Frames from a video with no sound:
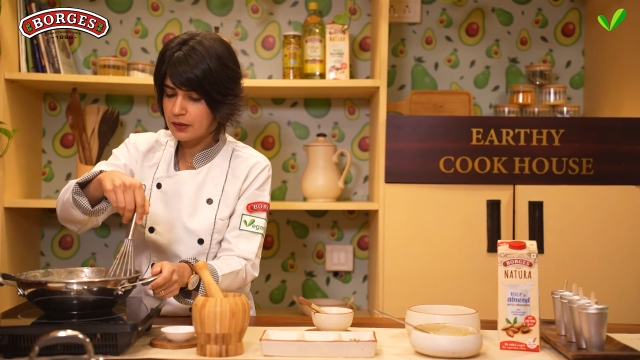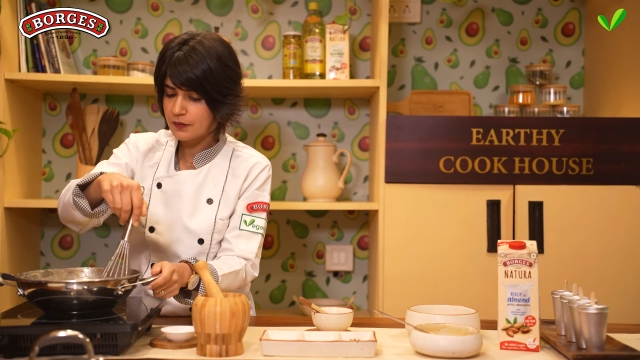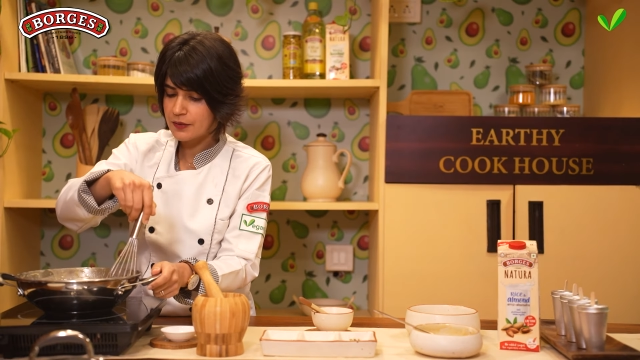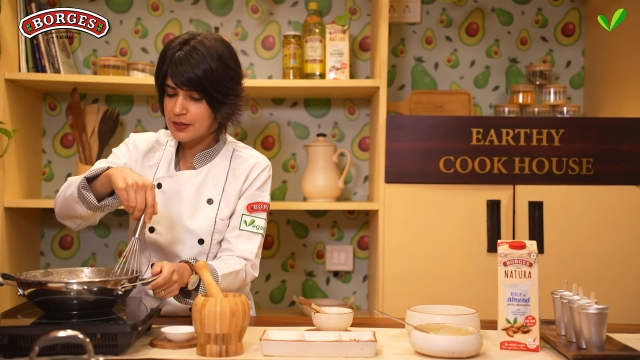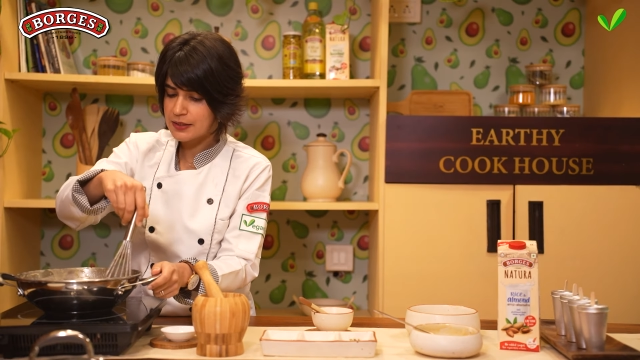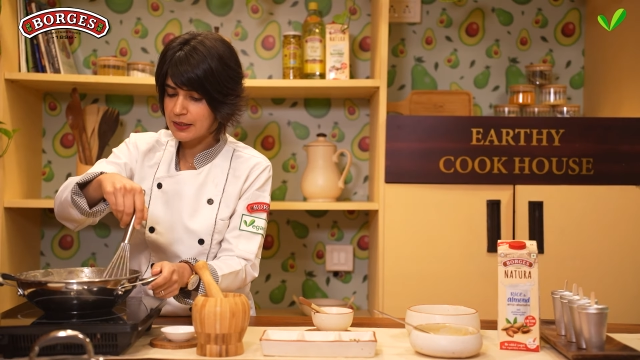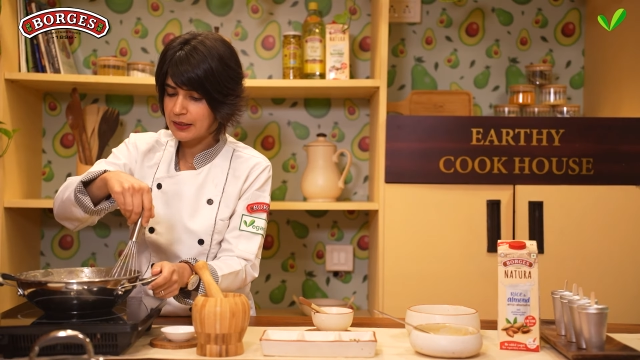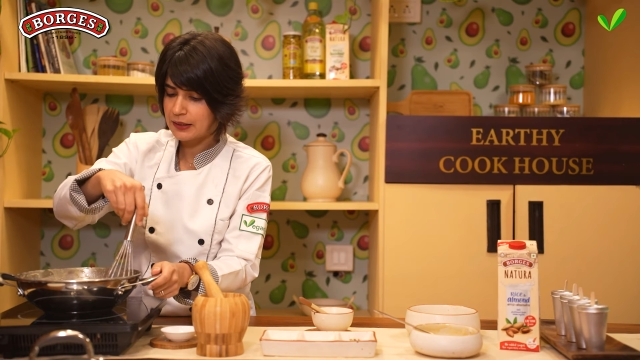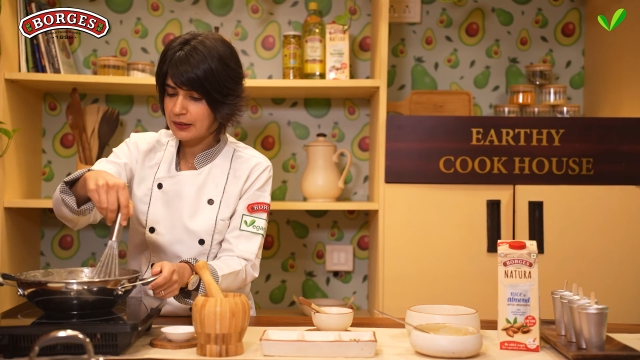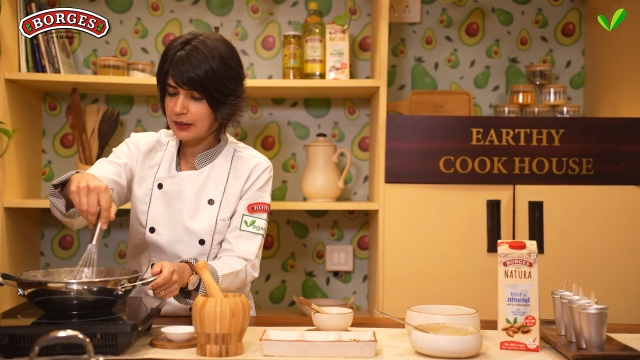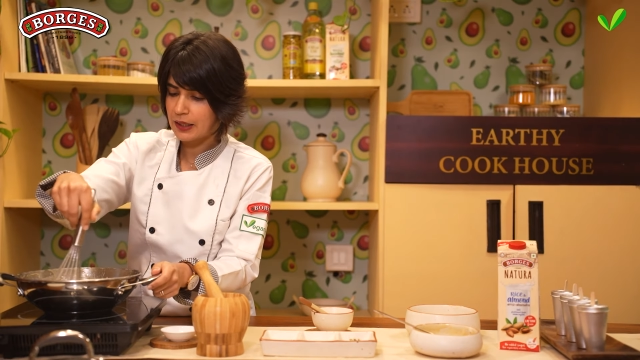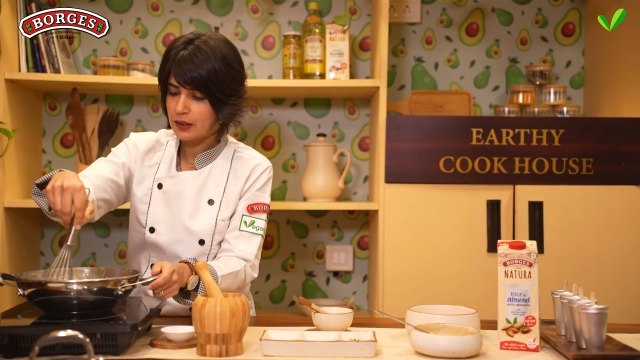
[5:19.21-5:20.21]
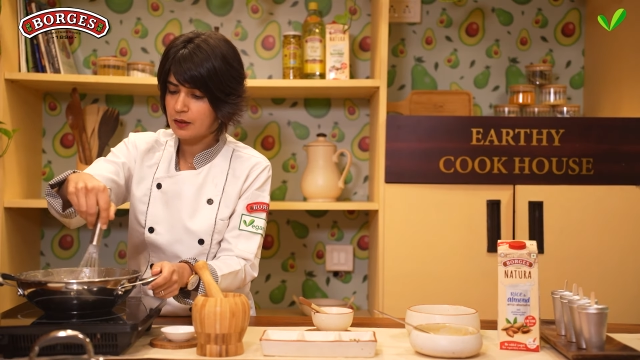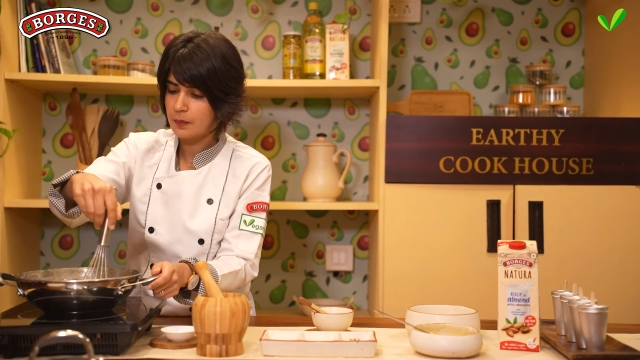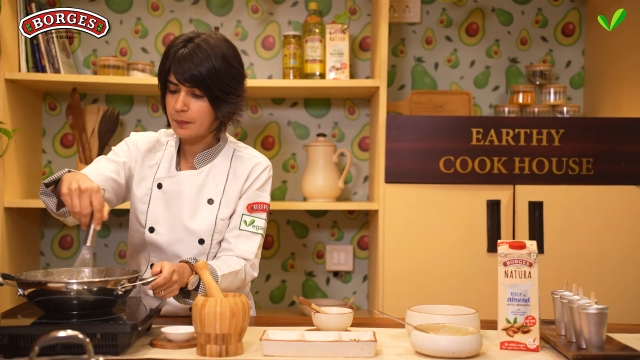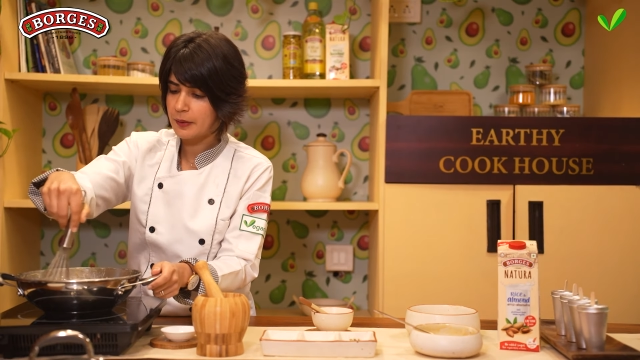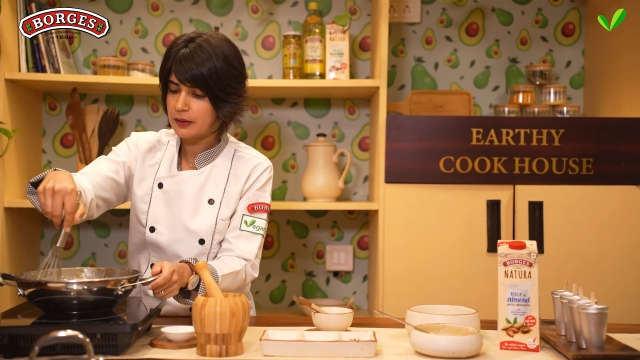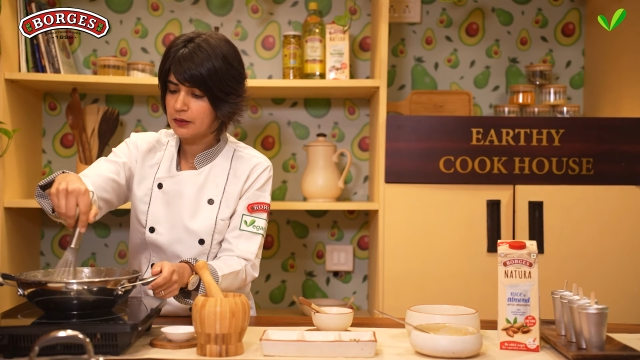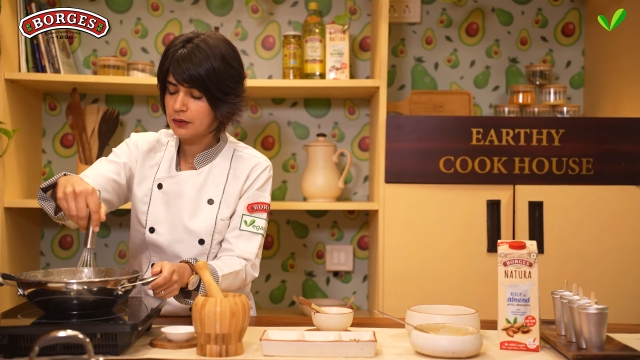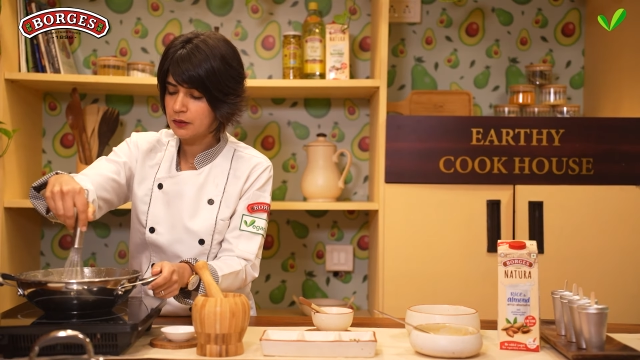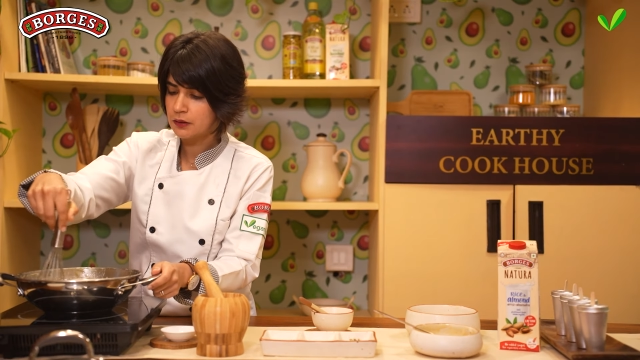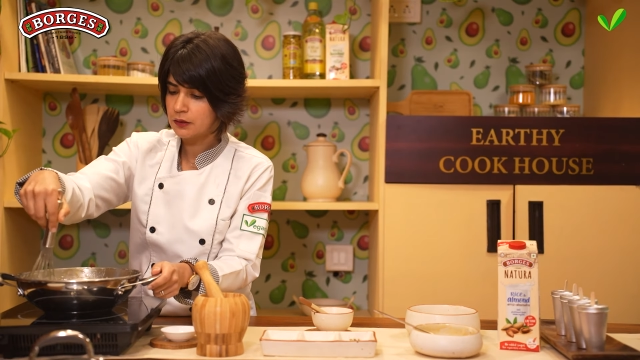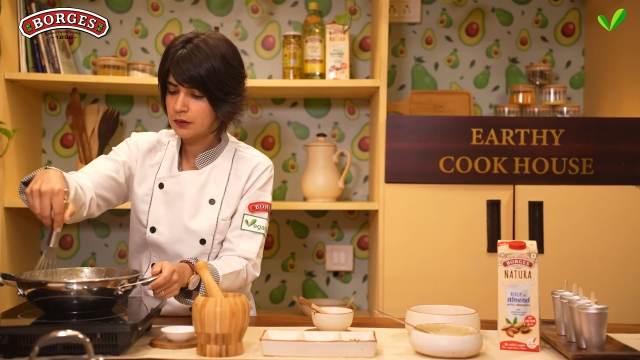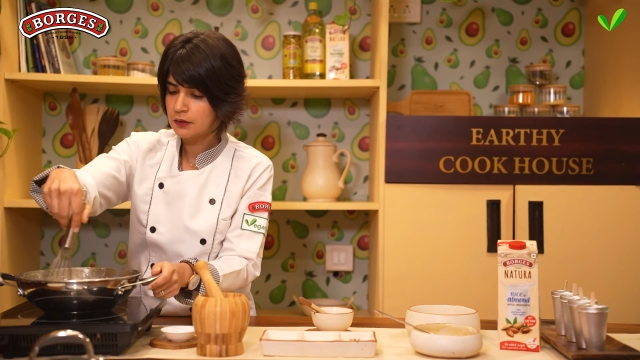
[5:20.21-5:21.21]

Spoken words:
if there's any thick milk